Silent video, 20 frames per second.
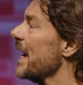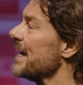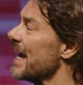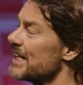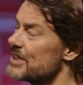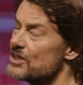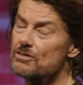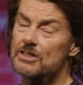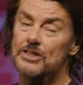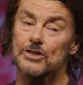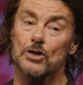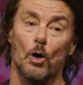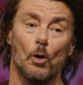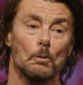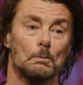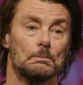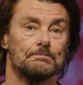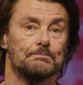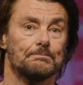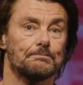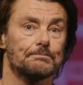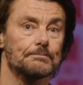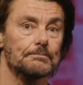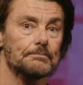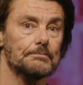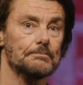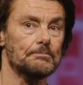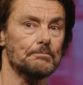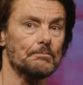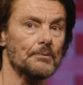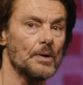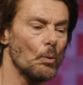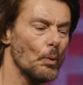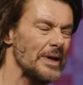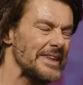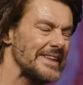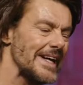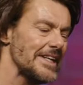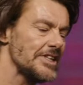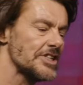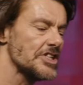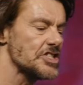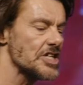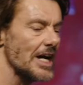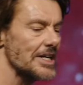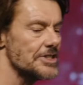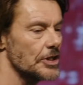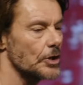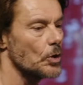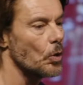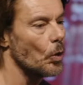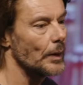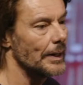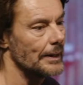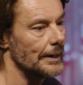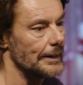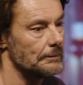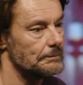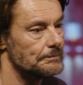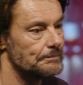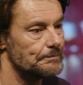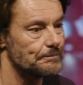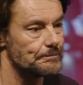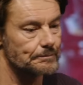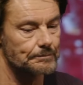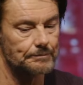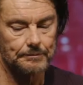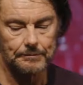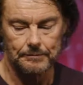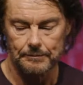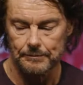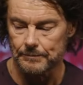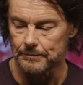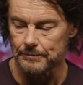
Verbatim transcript: And as a result, we tend to judge accordingly. Sure.